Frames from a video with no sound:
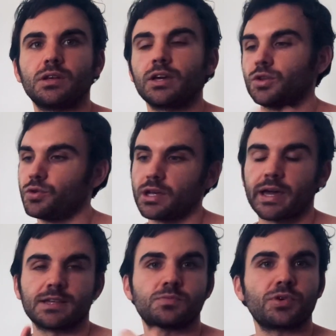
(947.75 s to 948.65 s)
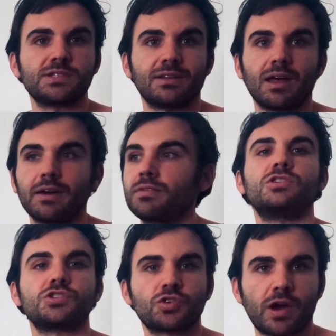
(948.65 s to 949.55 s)
including, I guess, prison life,
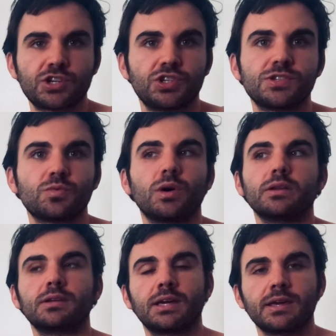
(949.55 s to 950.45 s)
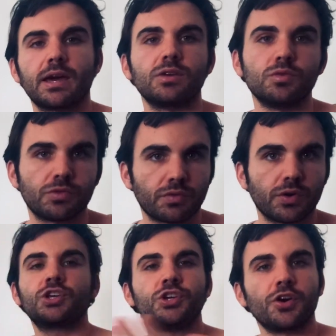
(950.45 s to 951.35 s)
discretion is what can get you
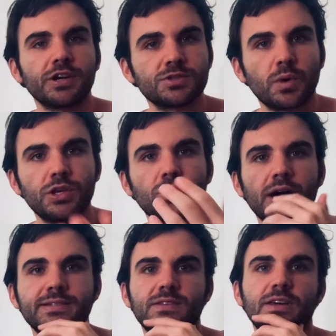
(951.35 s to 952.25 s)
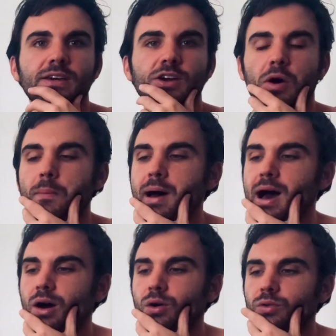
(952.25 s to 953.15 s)
through. Curious what you guys think
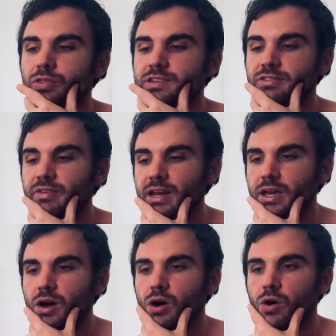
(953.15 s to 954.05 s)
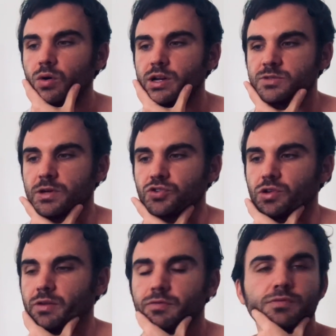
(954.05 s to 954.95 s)
about this video,
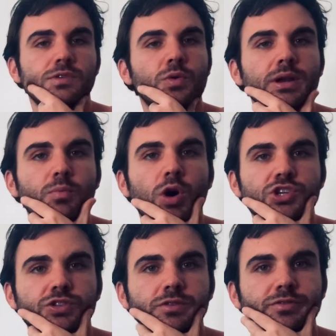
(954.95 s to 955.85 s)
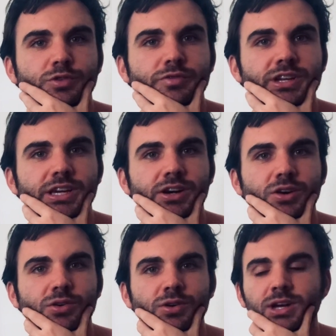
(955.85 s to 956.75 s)
especially if you end up watching the full
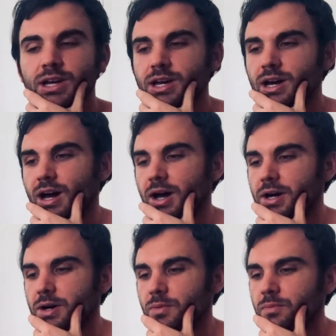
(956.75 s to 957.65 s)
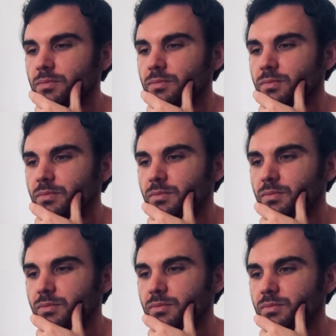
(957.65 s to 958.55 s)
video. Um,
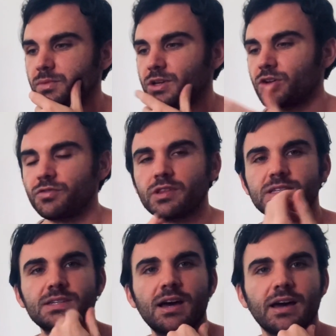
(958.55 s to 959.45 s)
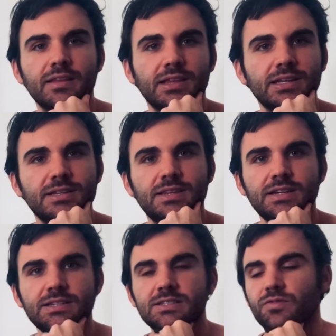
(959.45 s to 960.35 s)
good for this guy that, that
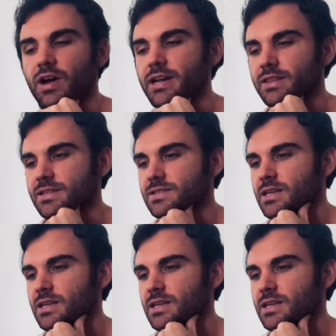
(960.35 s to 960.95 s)
he's finding this